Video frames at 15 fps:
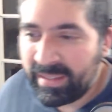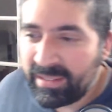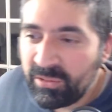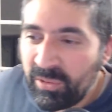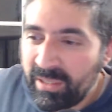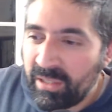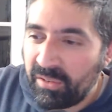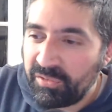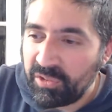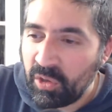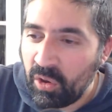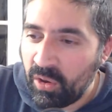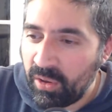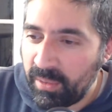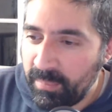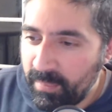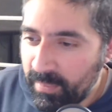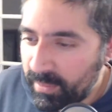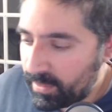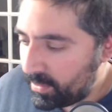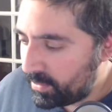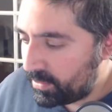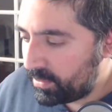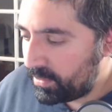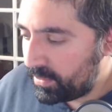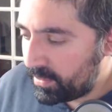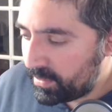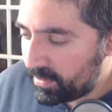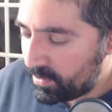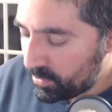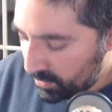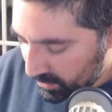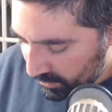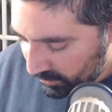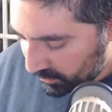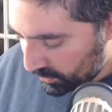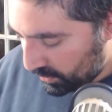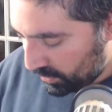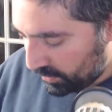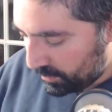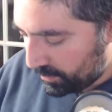enough time. You know, there's not enough time.